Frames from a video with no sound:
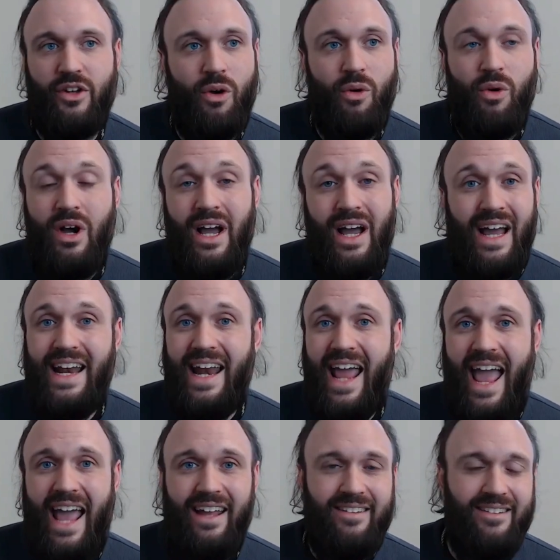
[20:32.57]
so
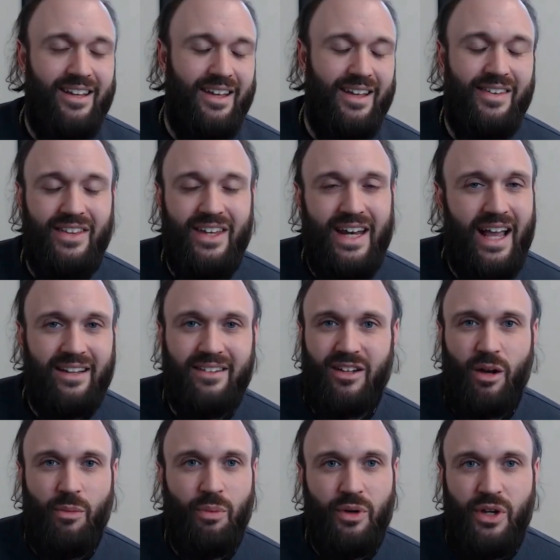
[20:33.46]
an exit in the
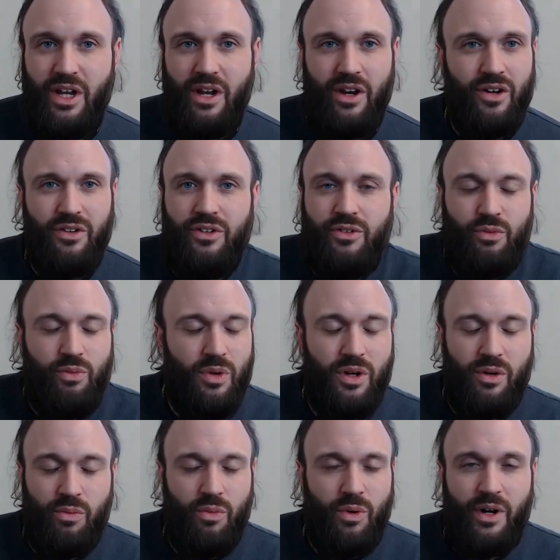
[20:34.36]
next couple years,
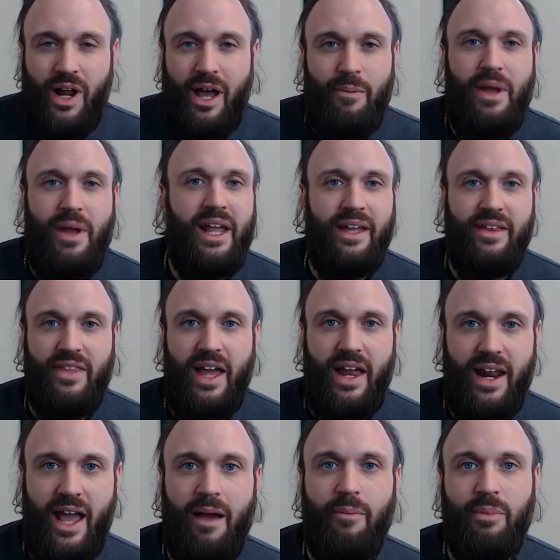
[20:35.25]
we're not
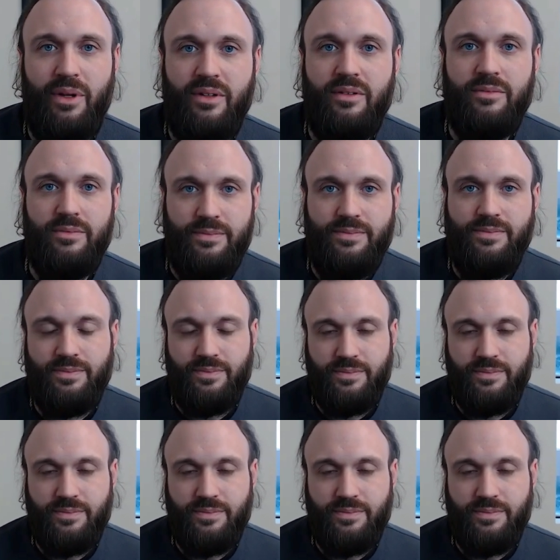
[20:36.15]
making that happen.